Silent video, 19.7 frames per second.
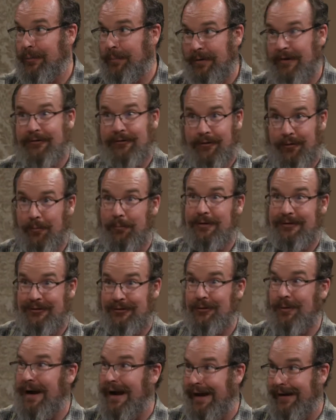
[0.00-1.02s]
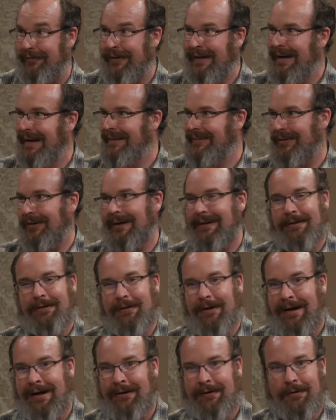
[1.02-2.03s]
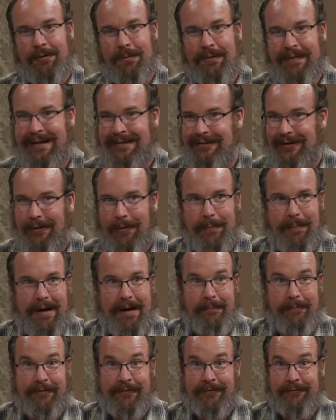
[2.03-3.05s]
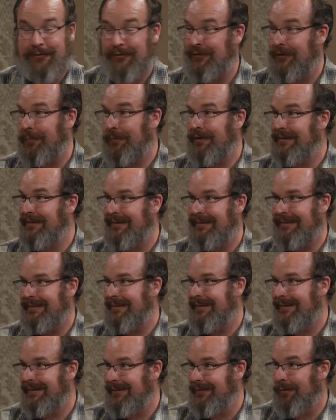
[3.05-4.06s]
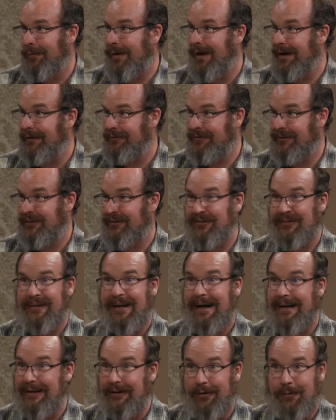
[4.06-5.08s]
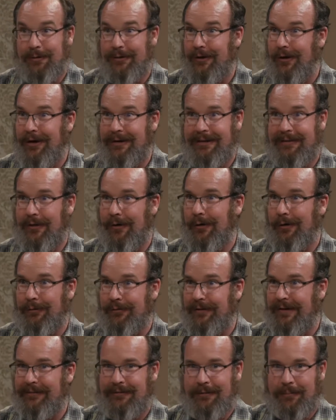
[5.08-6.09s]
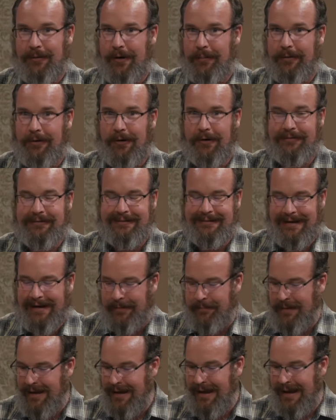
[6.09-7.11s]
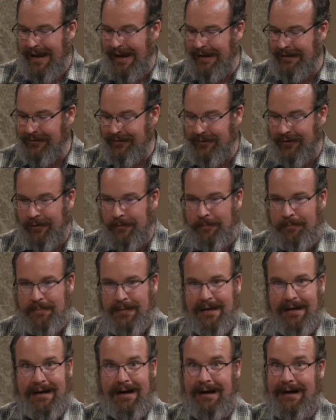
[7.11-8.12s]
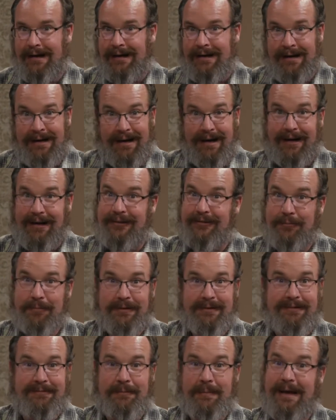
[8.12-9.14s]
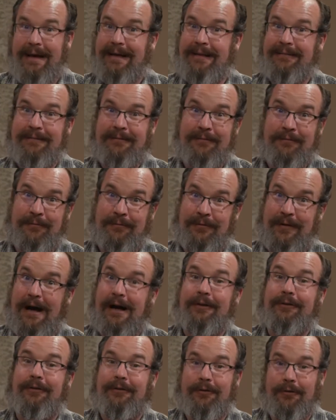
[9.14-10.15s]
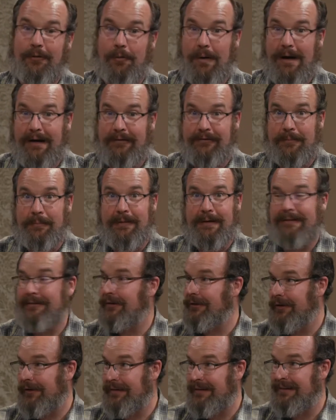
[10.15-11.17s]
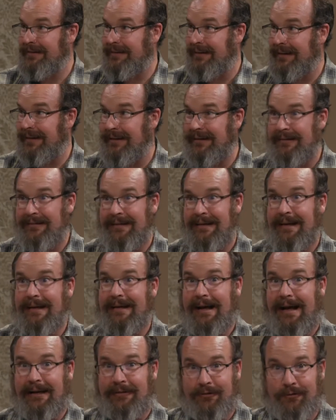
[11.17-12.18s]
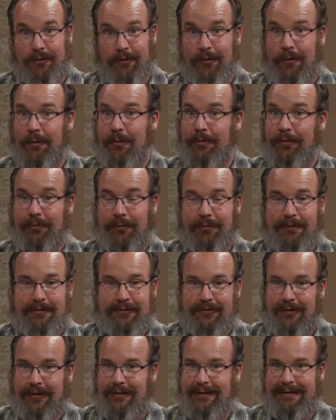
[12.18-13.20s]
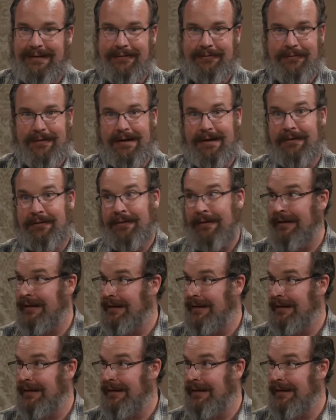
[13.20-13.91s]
picture than what you have. Yeah. So I don't know. I don't know what that's all about. But for some reason, the the wife yeah. just got it going on in the whole faith yeah. department, oftentimes. And so, uh, husbands, man, value your wife's opinion on these things as you're going through this journey of faith.